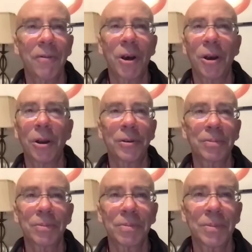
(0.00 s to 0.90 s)
our
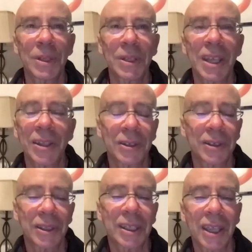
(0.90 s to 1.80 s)
the
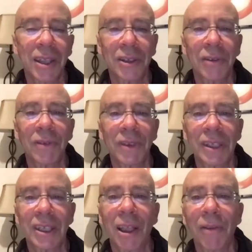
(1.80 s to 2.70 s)
sense of
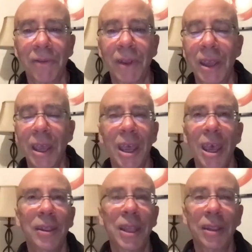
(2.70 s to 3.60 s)
self,
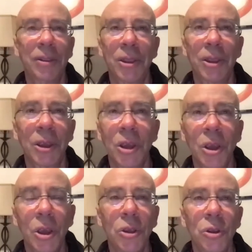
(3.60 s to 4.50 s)
and that that
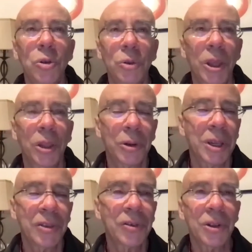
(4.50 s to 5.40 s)
there
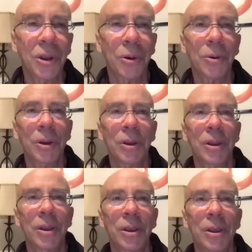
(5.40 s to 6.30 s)
is no
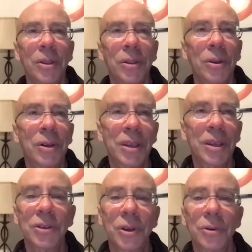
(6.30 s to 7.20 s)

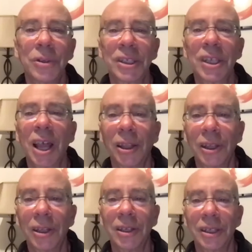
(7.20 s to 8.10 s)

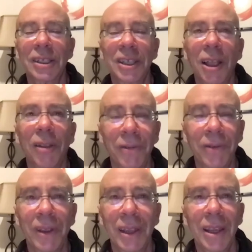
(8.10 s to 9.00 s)
solid
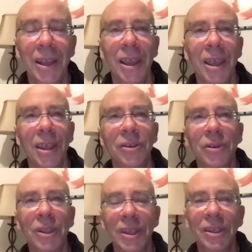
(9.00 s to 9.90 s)
self.
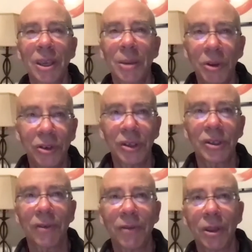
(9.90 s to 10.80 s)
So these
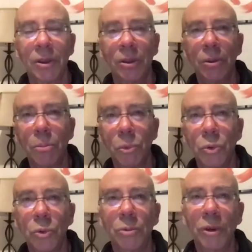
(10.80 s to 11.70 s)
images of the
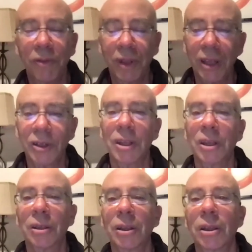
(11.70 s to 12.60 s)
moon
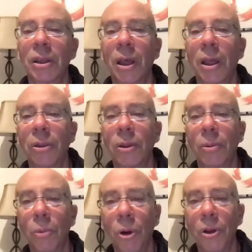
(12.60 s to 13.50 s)
reflecting on the
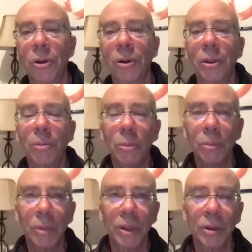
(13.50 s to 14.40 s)
water and
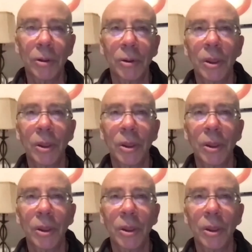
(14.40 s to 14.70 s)
the